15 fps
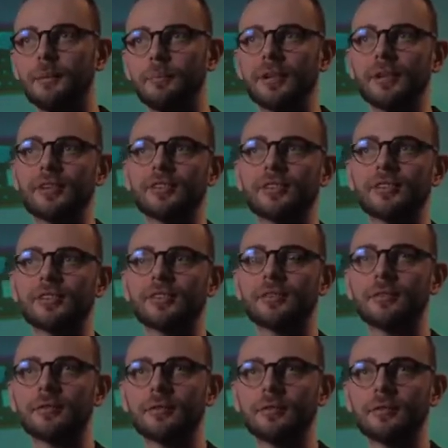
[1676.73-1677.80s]

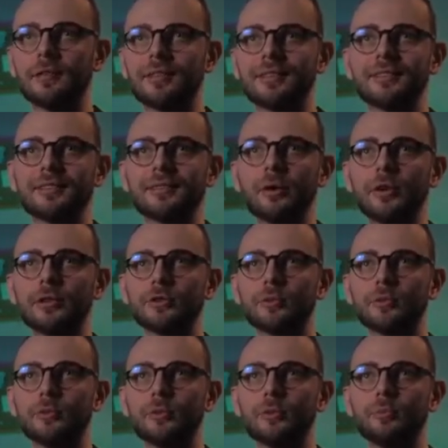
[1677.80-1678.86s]
Because it's going
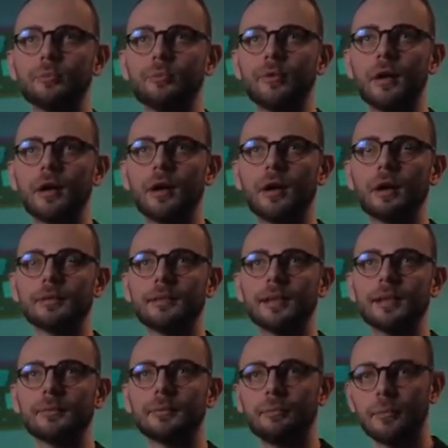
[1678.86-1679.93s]
to
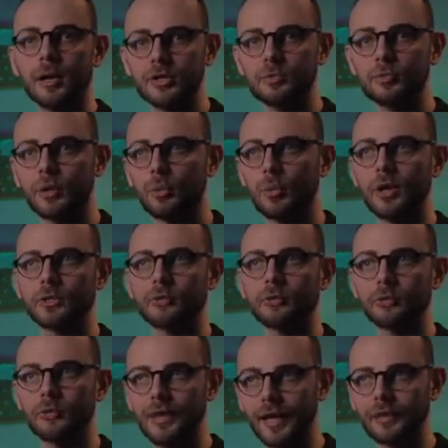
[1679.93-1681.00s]
take much more work
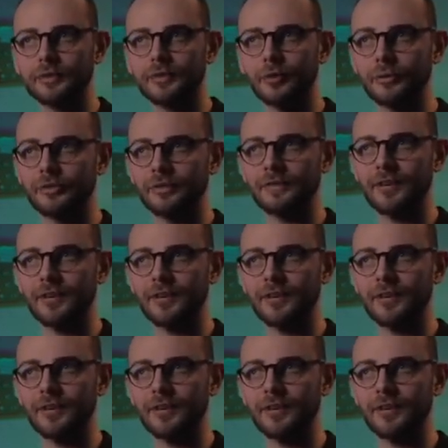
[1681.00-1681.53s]
to get those